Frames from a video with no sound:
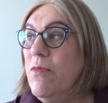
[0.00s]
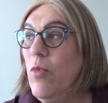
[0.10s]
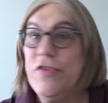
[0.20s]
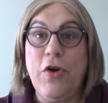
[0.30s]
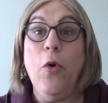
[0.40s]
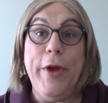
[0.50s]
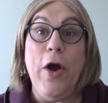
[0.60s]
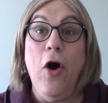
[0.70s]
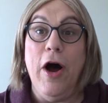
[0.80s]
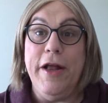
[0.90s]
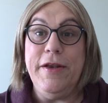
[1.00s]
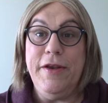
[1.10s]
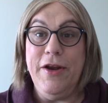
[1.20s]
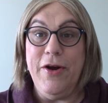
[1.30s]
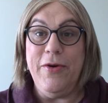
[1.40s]
What's going on?
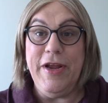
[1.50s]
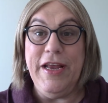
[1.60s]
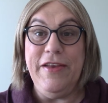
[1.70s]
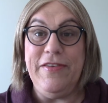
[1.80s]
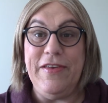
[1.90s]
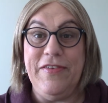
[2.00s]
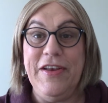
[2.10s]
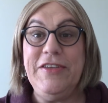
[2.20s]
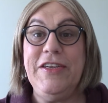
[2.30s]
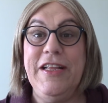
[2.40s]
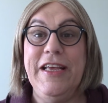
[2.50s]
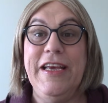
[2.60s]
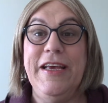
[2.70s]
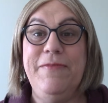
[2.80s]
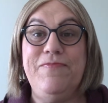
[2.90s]
You know, he's
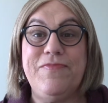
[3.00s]
essentially